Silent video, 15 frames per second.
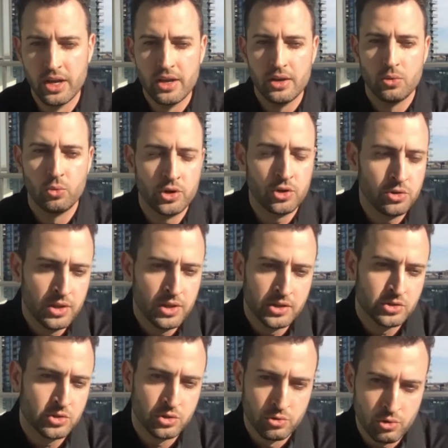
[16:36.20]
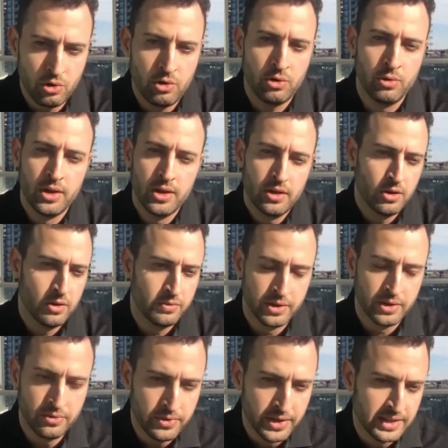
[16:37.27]
What do you think is the role of
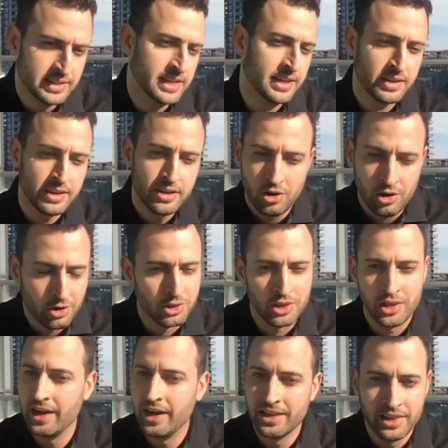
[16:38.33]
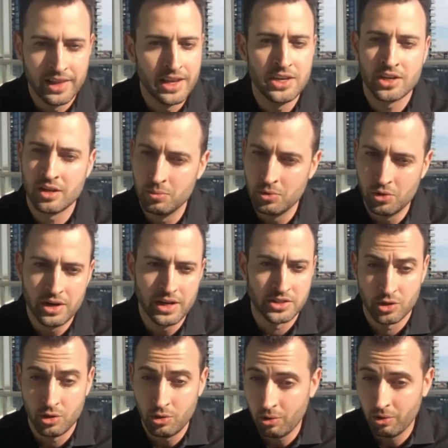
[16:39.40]
the FinTech online lending community as a
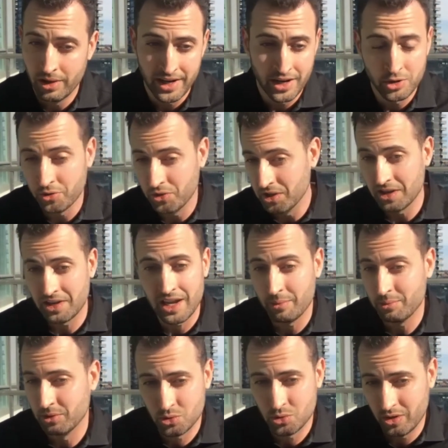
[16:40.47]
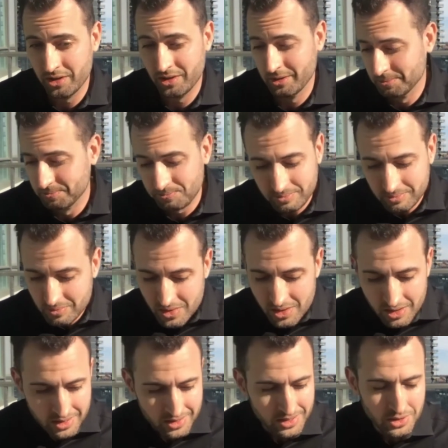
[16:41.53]
whole? And I know Thinking Capital is one of
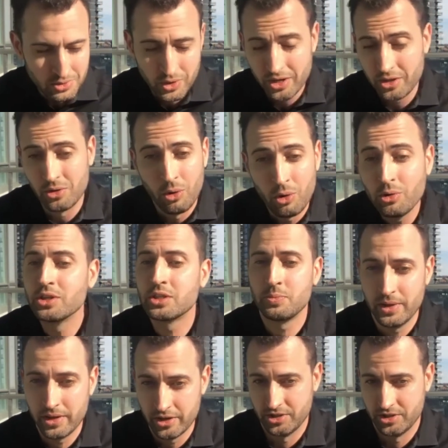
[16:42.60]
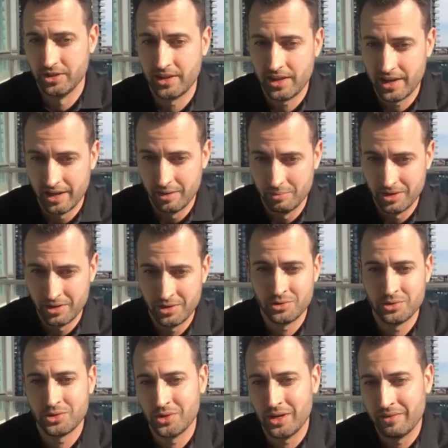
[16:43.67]
the oldest players in the game, you know,
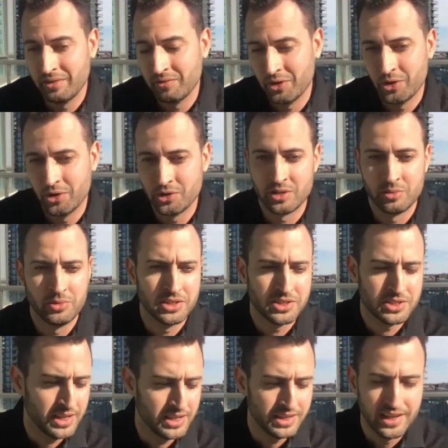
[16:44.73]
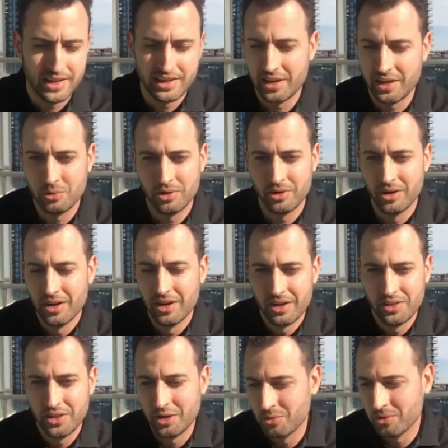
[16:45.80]
so I've even heard somebody say that they were
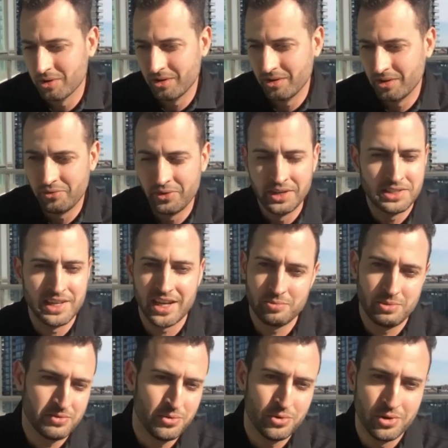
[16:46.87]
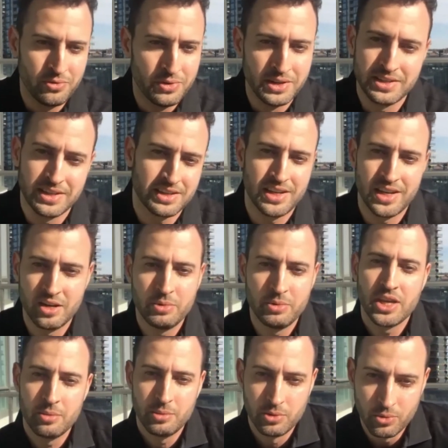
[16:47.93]
FinTech before FinTech kind of
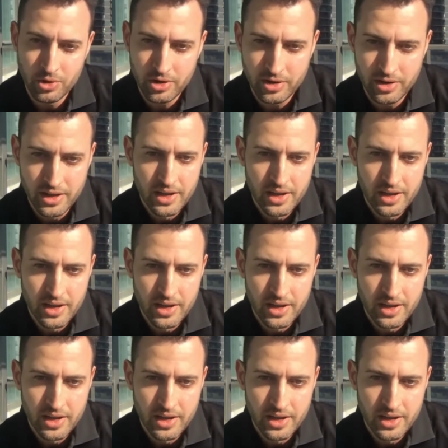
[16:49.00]
became a word.